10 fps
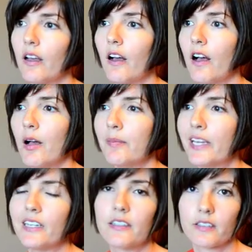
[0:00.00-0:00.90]
and
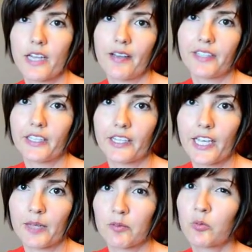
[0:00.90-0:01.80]
it doesn't have any of the
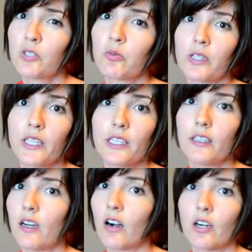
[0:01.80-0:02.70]
games, which
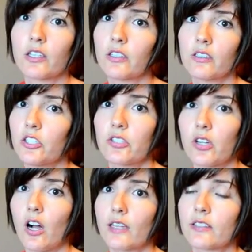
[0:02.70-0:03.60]
really are just
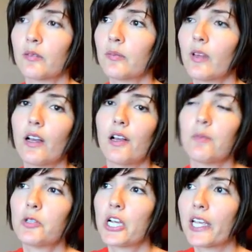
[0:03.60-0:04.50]
awesome.
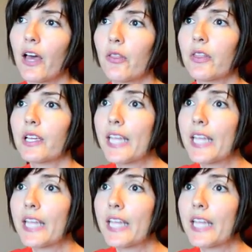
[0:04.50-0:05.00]
Check out the